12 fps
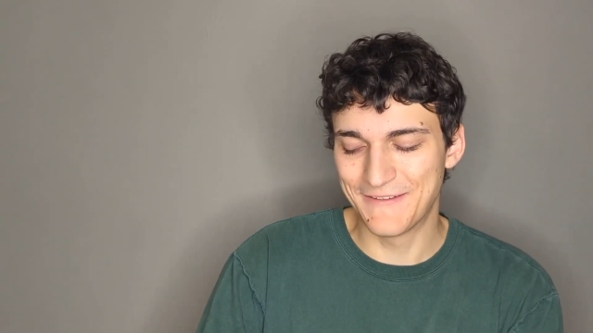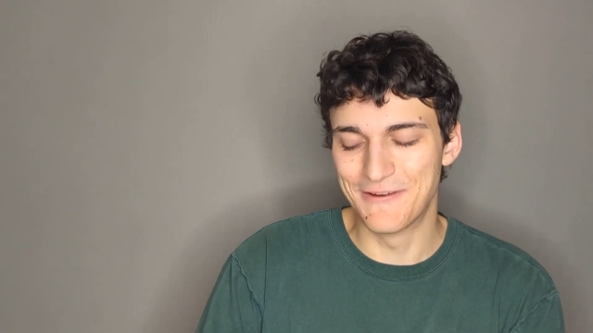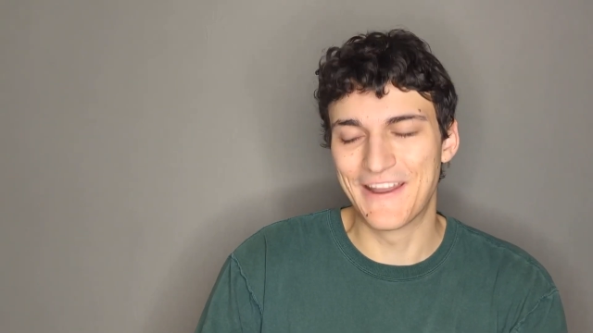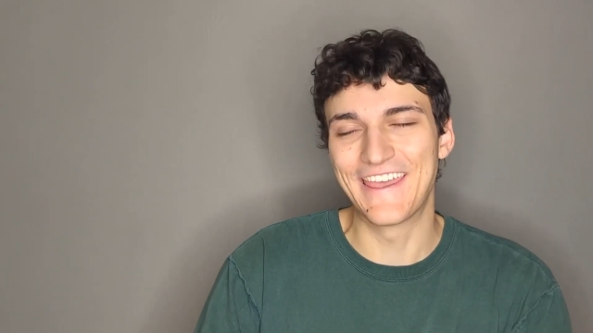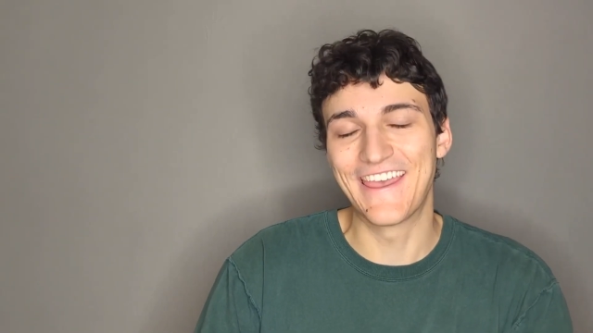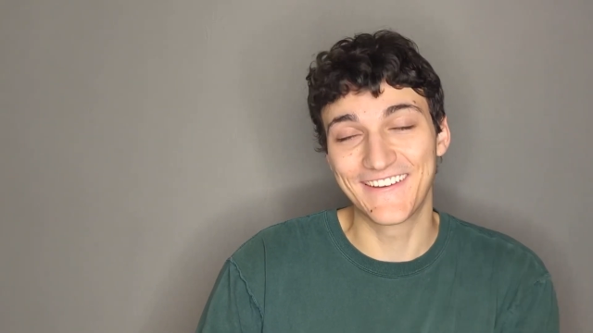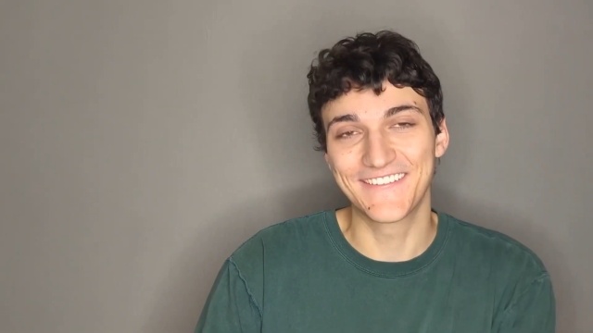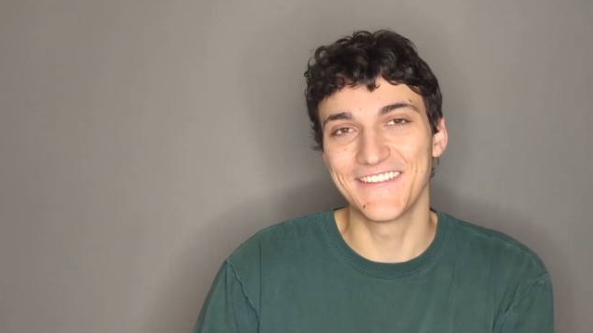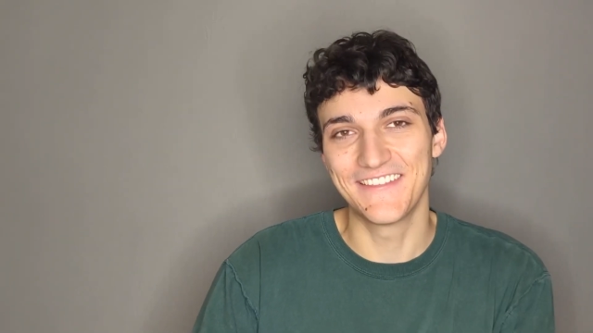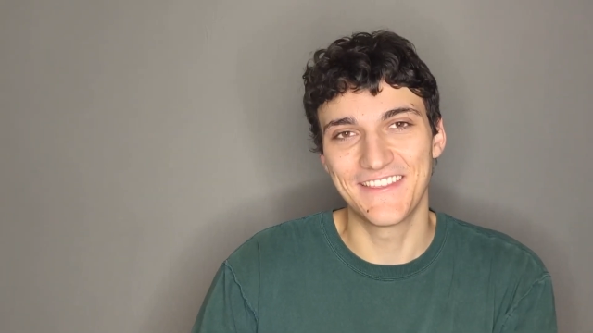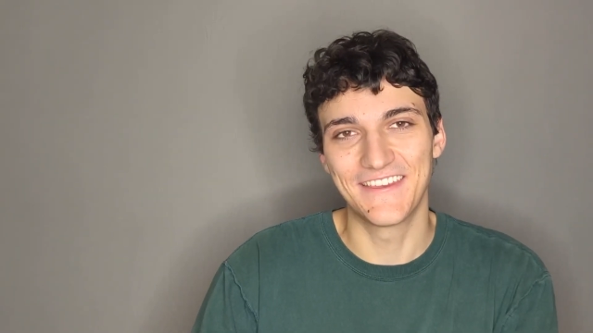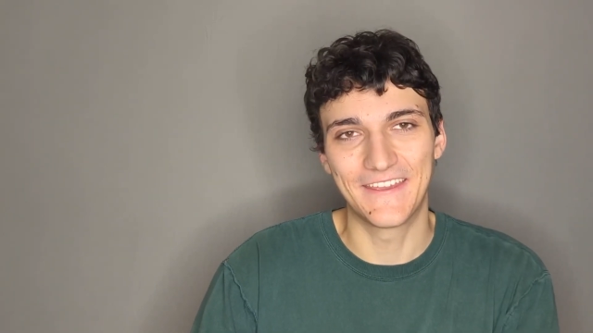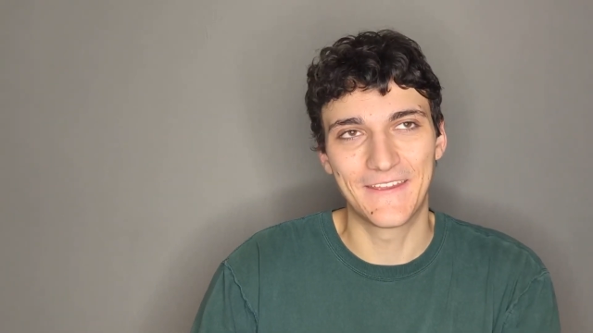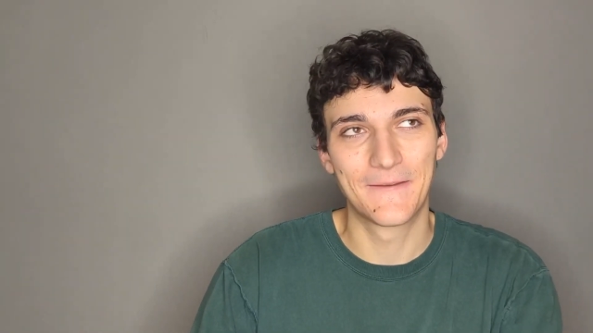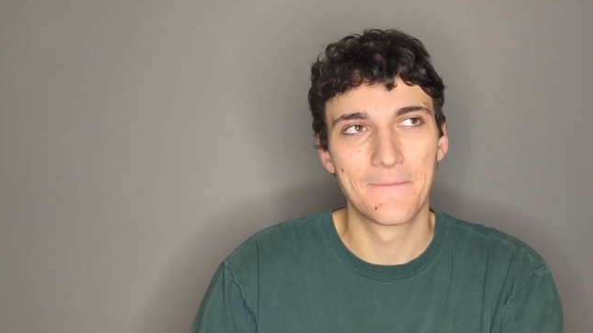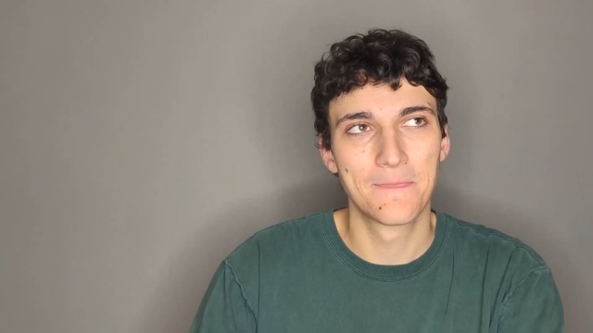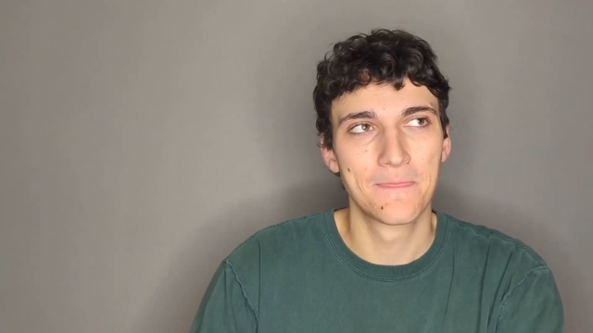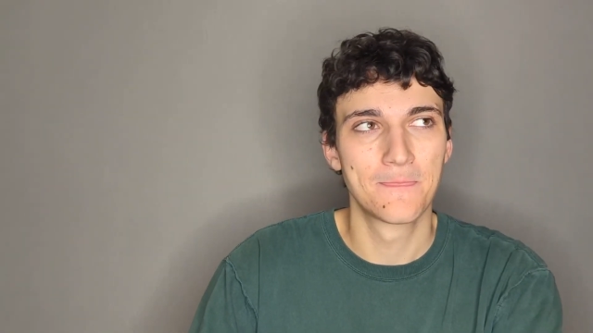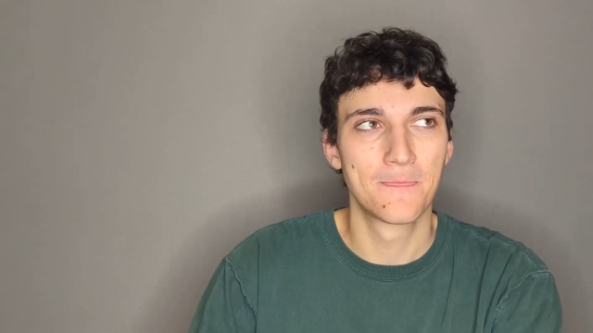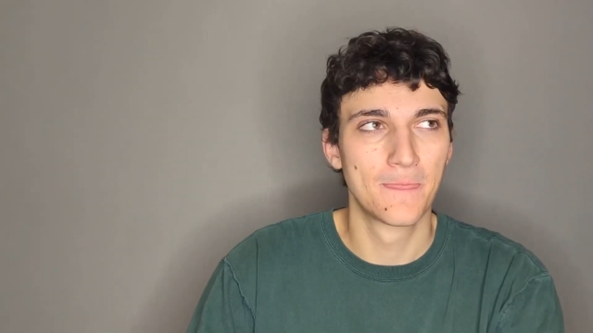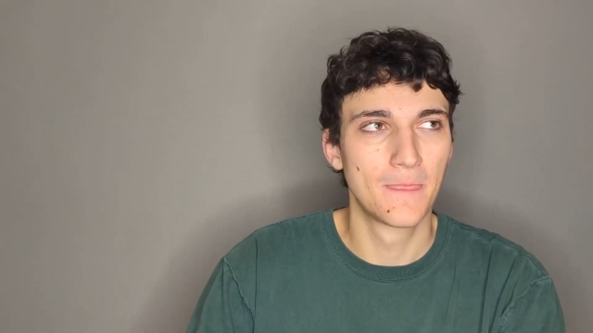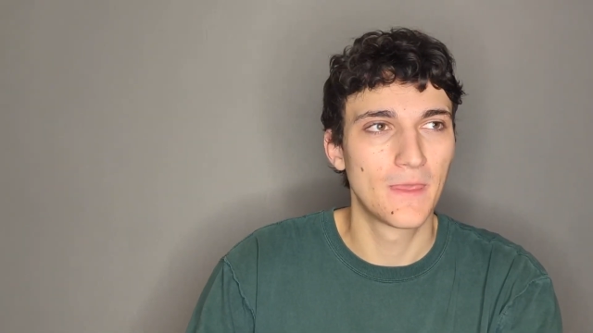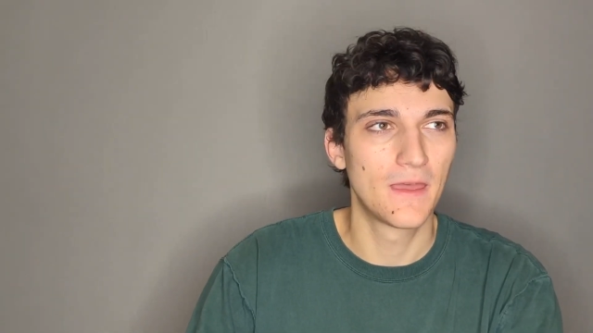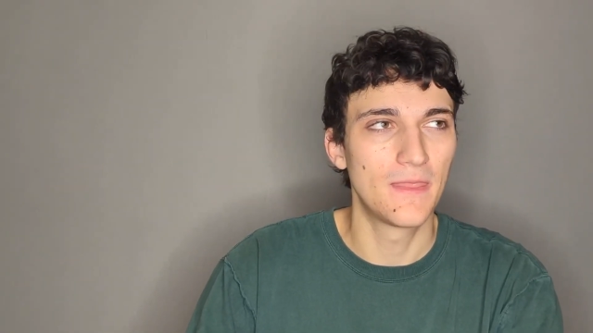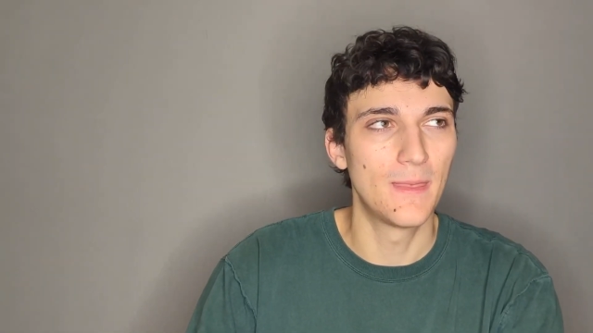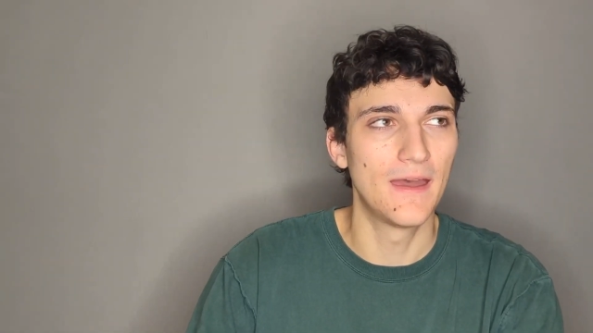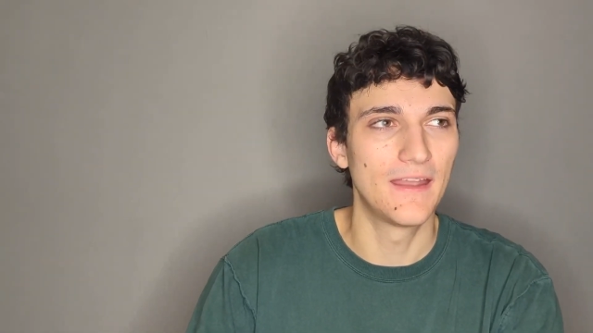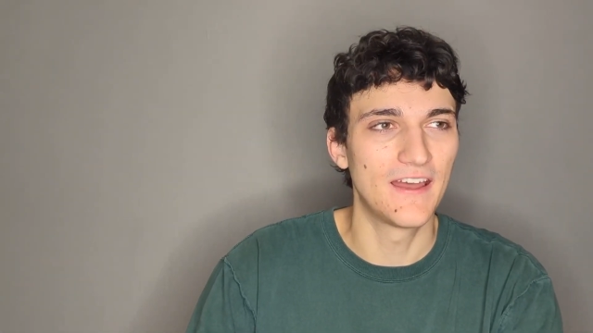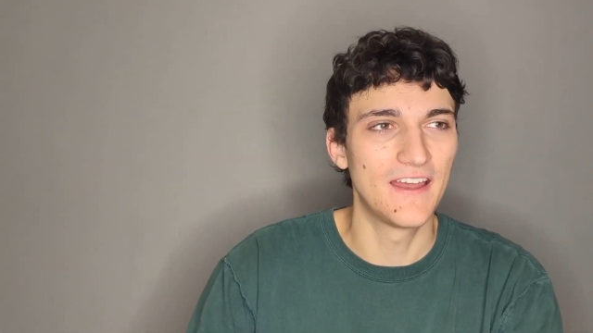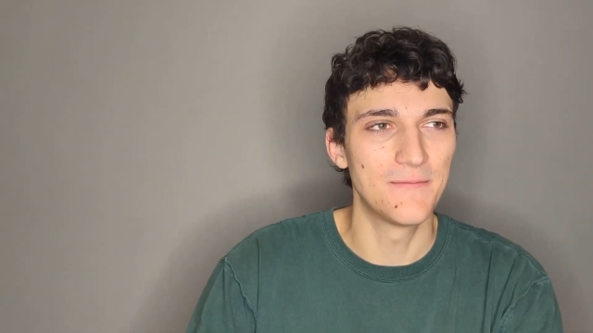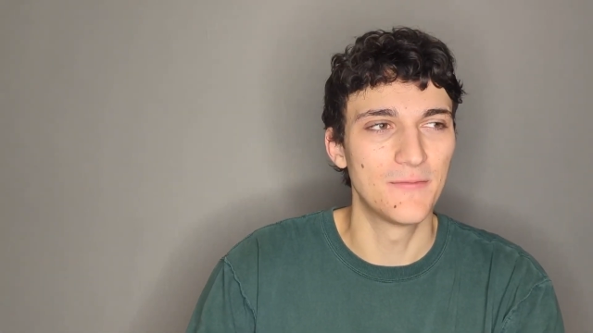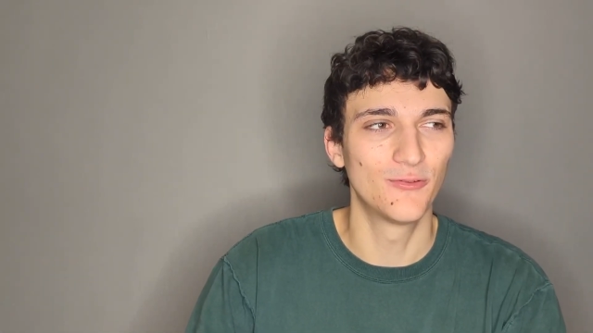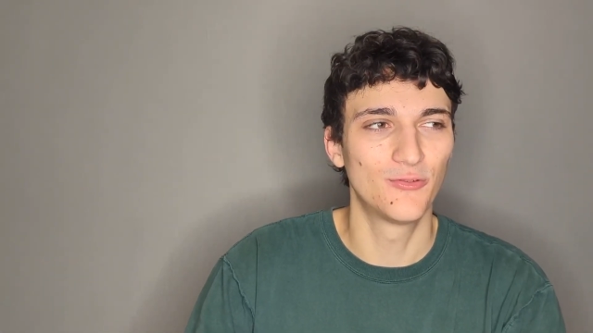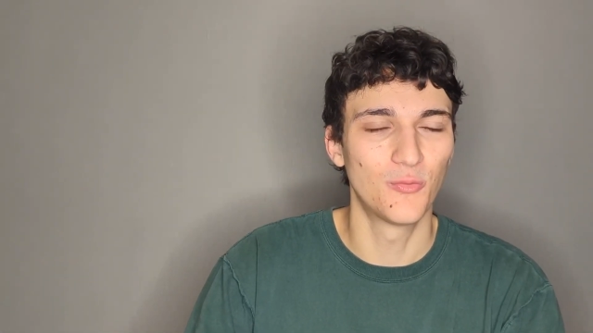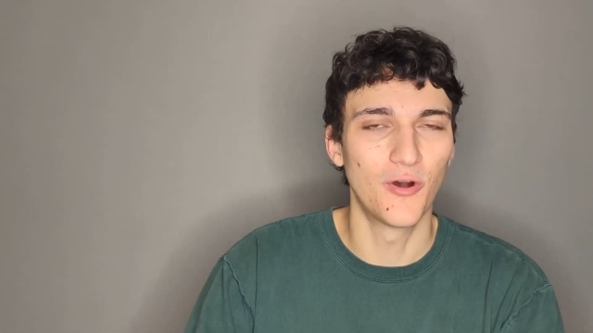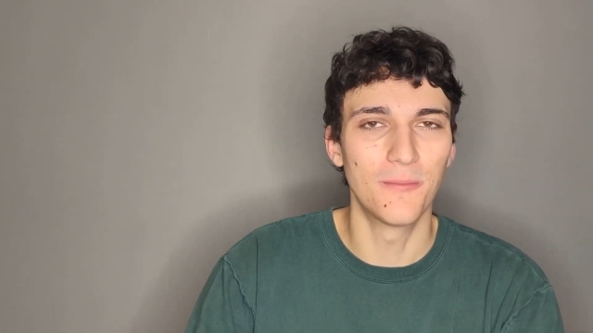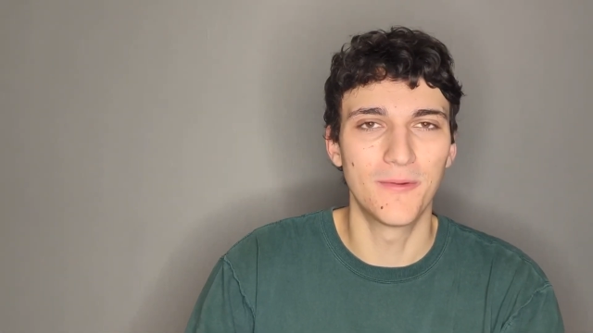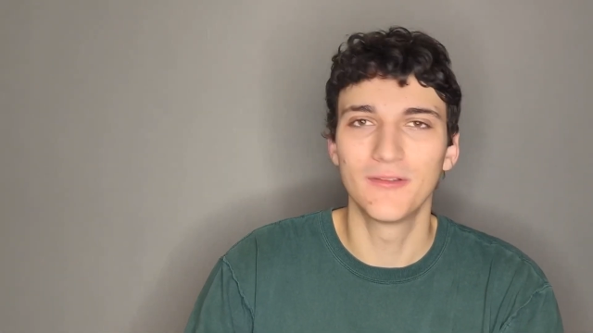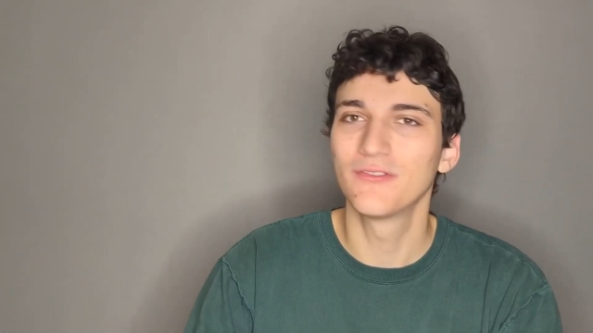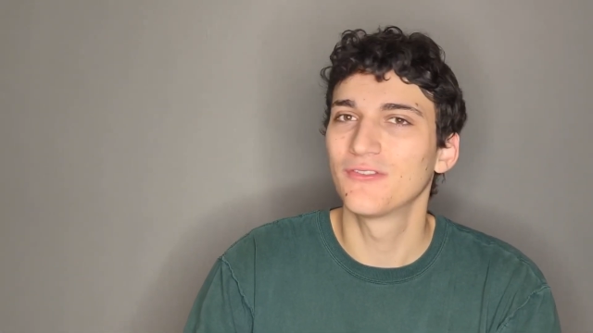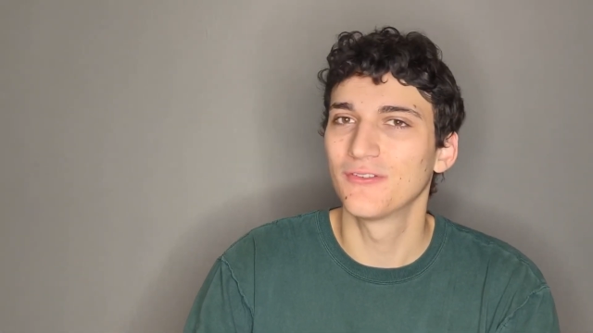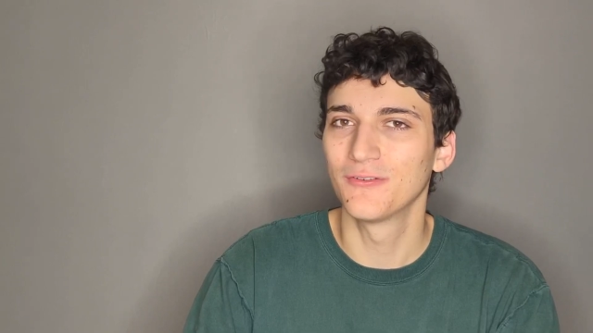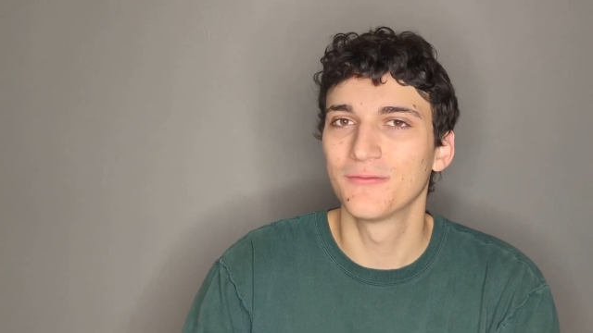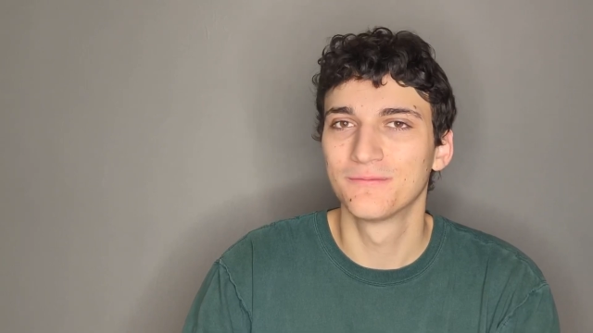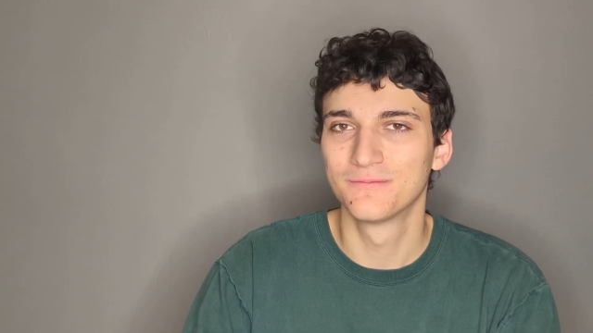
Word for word: but I actually think that I'm a swamp monster